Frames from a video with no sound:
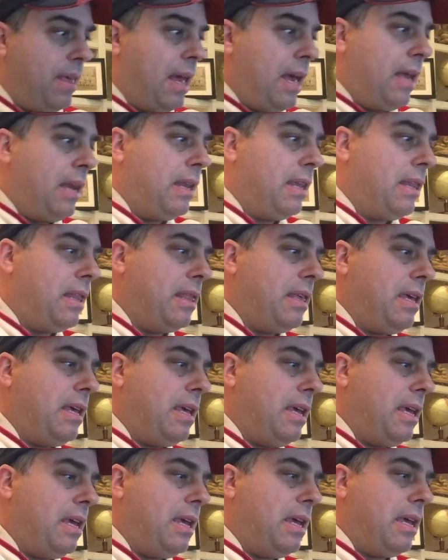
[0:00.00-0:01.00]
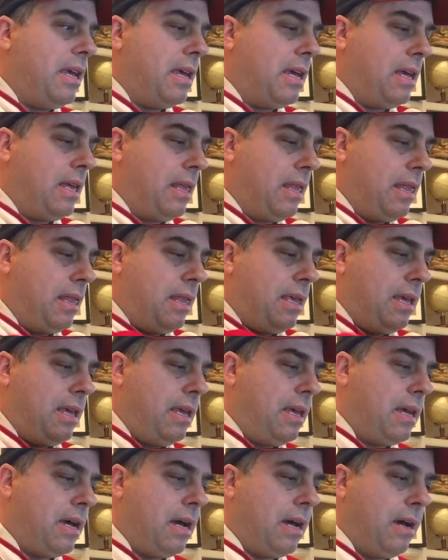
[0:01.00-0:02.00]
then the
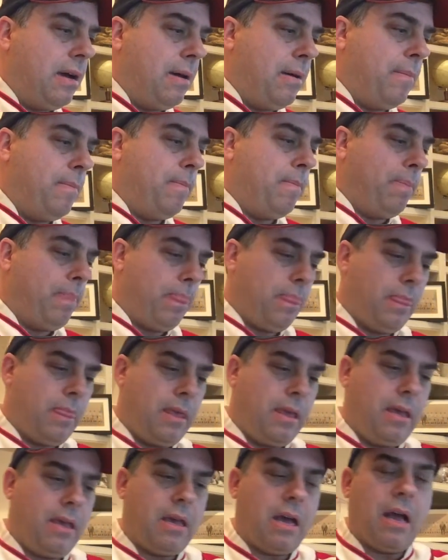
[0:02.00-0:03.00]
the um, the